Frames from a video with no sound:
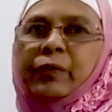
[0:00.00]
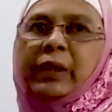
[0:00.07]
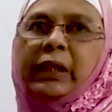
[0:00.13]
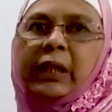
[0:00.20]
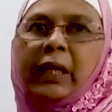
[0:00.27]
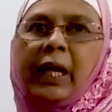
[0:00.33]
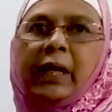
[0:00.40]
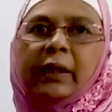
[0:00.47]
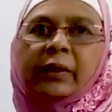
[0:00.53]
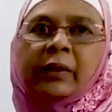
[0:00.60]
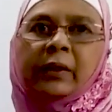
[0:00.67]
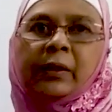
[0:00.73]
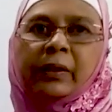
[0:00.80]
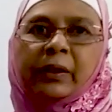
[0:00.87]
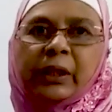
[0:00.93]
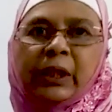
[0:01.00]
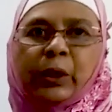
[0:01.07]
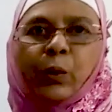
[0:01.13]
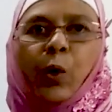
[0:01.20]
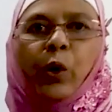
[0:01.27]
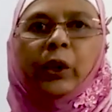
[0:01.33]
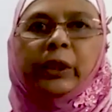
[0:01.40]
we can
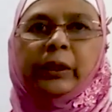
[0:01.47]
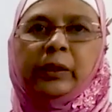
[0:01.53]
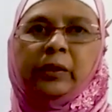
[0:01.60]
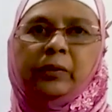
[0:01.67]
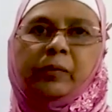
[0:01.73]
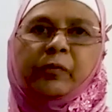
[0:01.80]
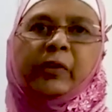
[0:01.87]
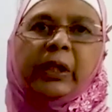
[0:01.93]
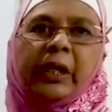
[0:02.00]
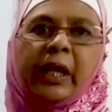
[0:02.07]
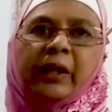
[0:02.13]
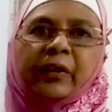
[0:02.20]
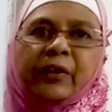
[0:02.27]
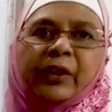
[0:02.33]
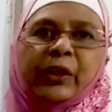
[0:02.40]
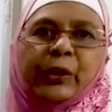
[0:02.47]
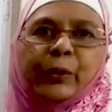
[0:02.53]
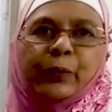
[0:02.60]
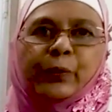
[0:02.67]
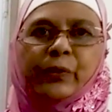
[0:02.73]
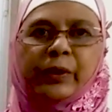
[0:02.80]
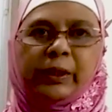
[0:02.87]
recall it, we can
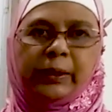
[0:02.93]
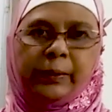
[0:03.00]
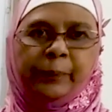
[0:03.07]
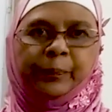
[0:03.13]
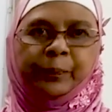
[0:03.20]
reuse it.